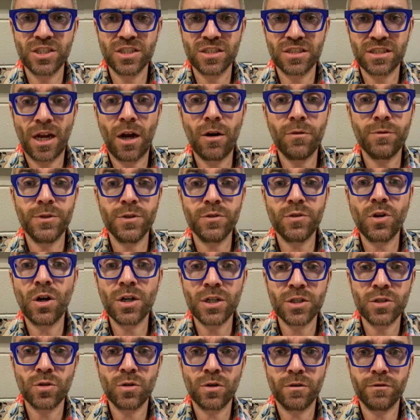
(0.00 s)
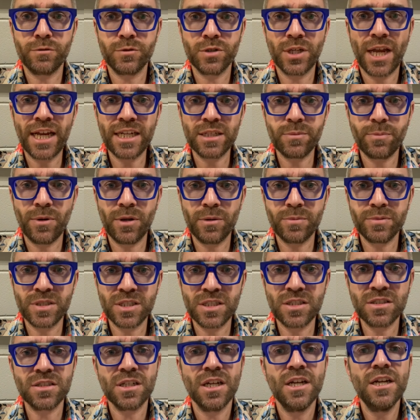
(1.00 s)
yourself, you've got to do it for tax
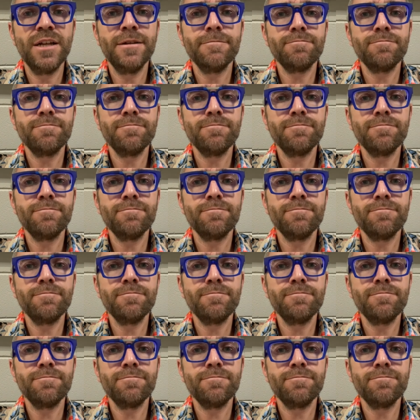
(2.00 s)
purposes.